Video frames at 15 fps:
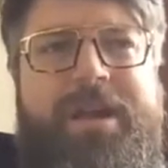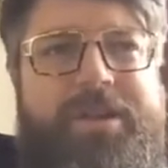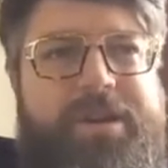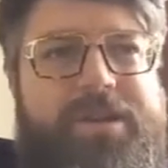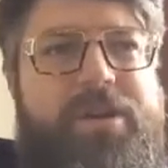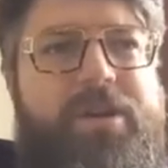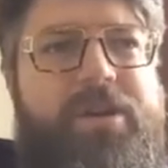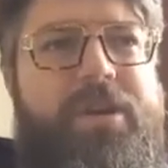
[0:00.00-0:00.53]

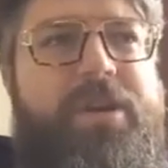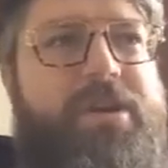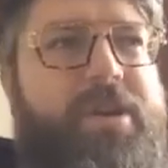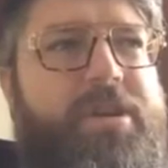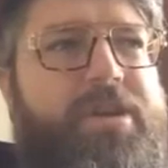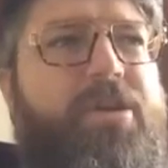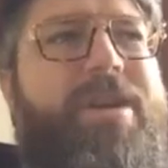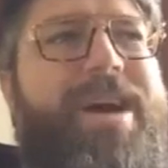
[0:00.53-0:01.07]
does
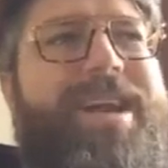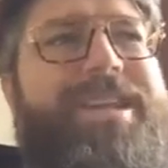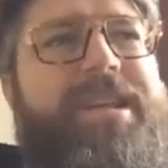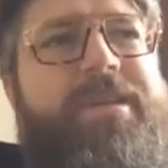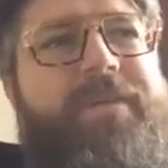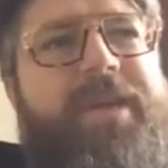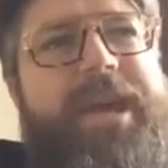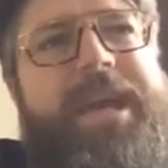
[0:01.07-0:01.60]
your
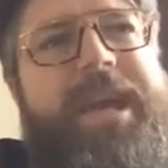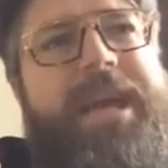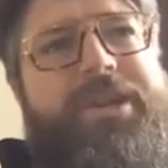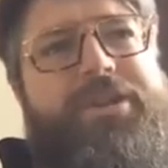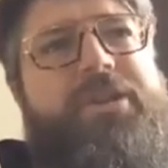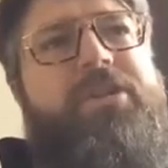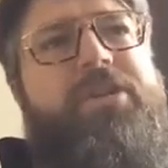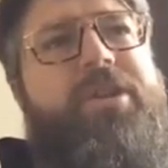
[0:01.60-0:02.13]
ideal
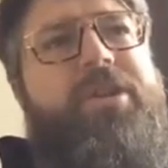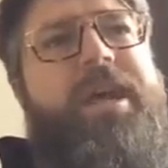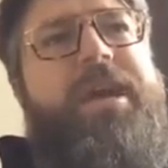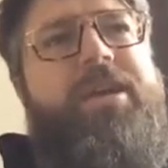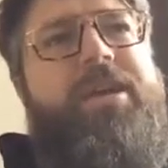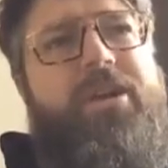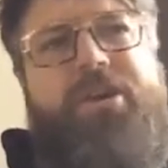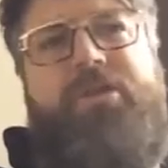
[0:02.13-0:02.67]
vacation look
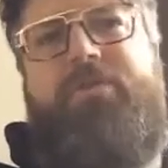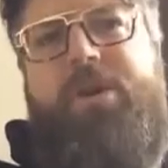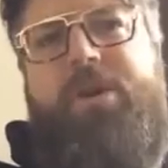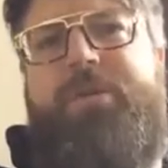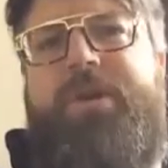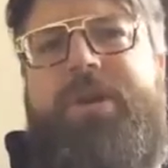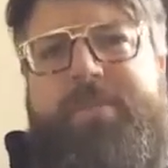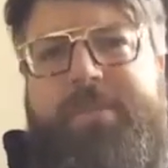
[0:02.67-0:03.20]
like a
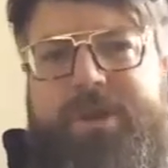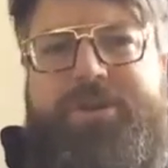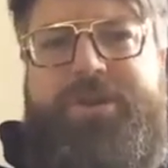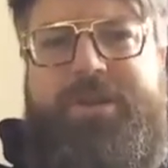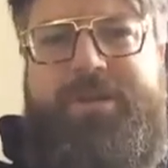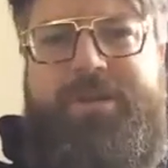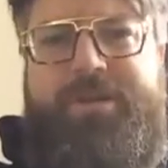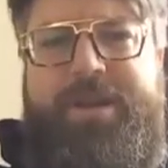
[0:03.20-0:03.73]
Corona
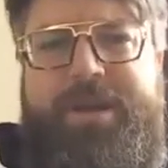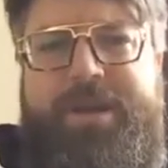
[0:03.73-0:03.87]
commercial?